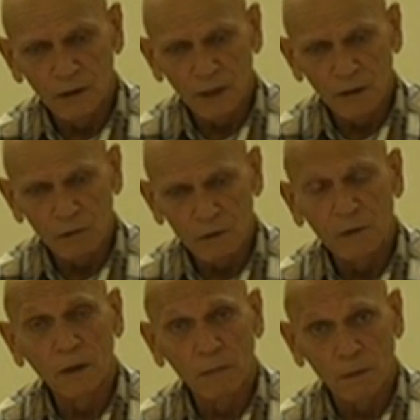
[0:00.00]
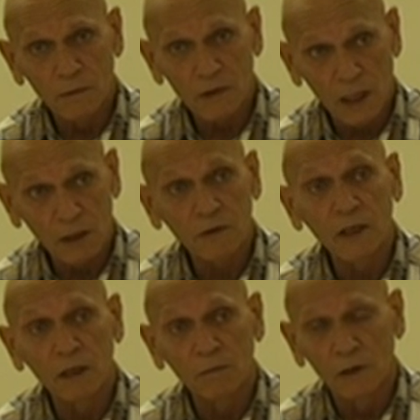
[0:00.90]
That was my mum's
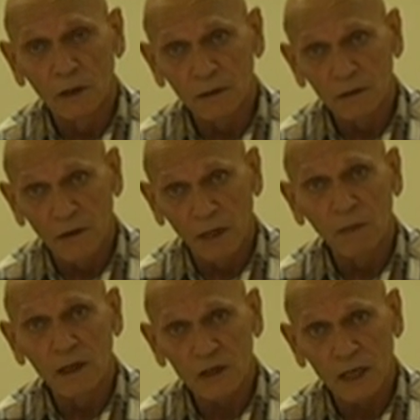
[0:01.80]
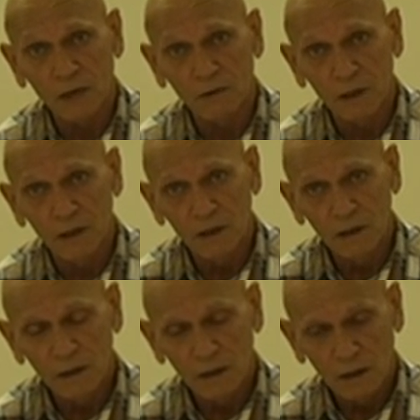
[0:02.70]
country and my grandmother's country.
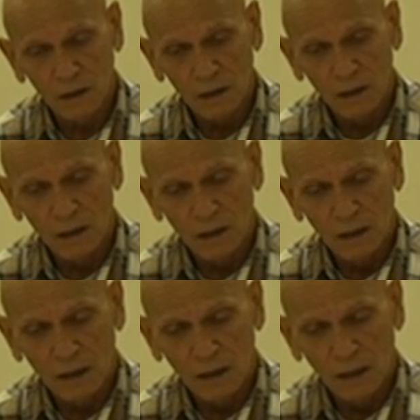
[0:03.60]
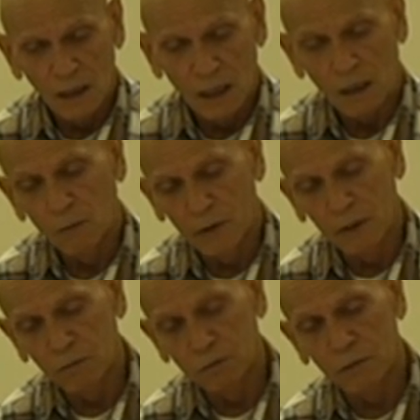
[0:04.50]

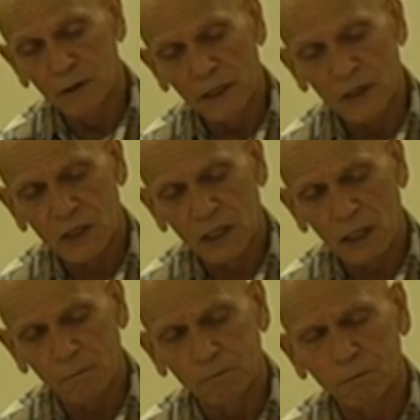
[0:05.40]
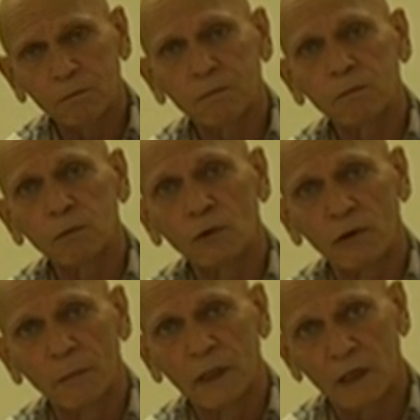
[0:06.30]
Where they set up
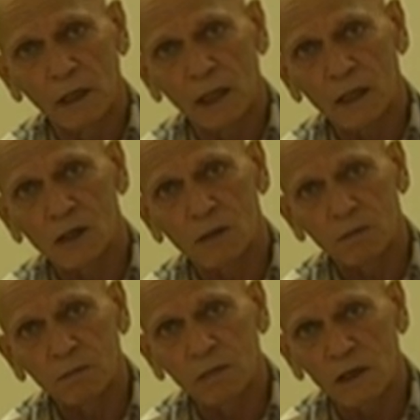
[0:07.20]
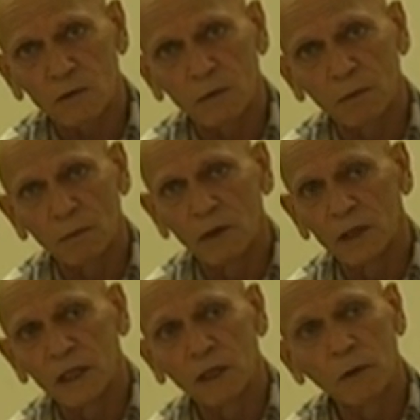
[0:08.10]
Warrabinda, that's where
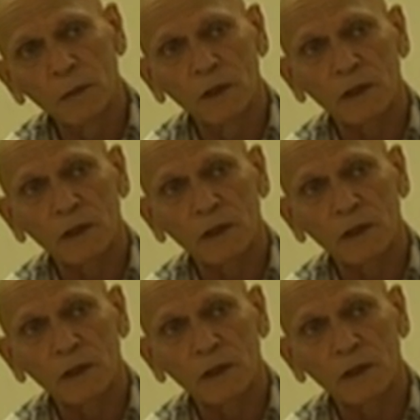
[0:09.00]
my